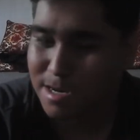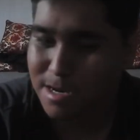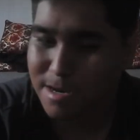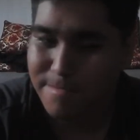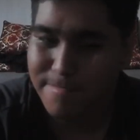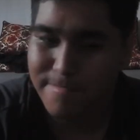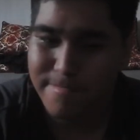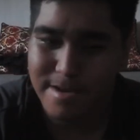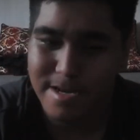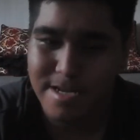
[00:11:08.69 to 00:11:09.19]

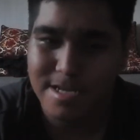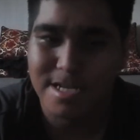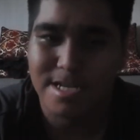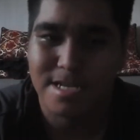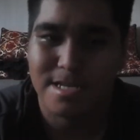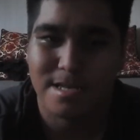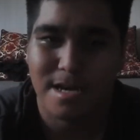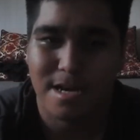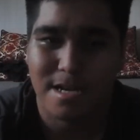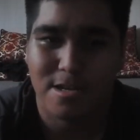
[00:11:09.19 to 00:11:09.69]
many,
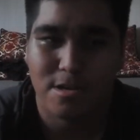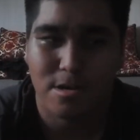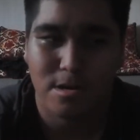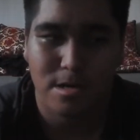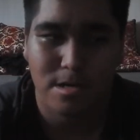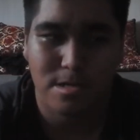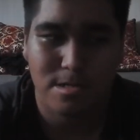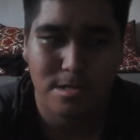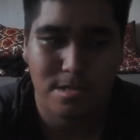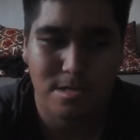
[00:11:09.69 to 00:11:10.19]
like
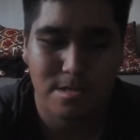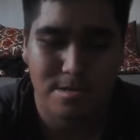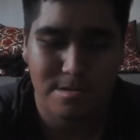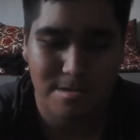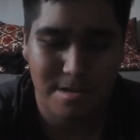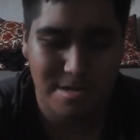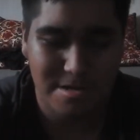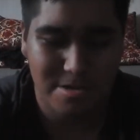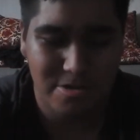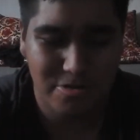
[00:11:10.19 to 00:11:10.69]

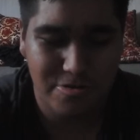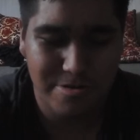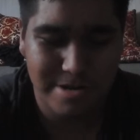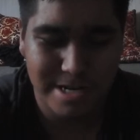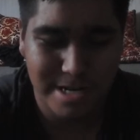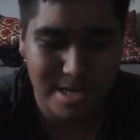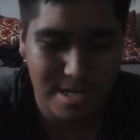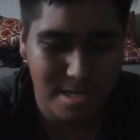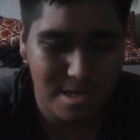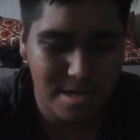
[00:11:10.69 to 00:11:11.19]

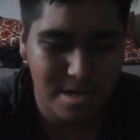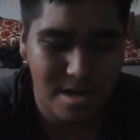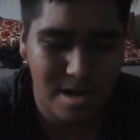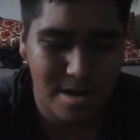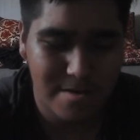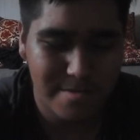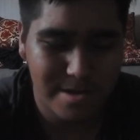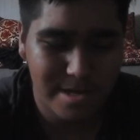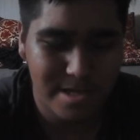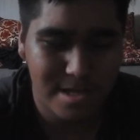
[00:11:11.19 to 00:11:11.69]
joining in the
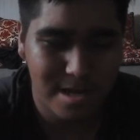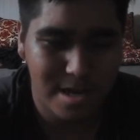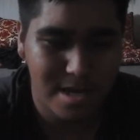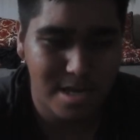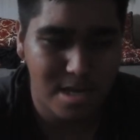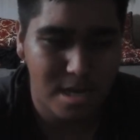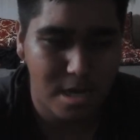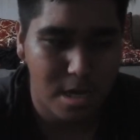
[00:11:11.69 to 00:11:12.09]
army, like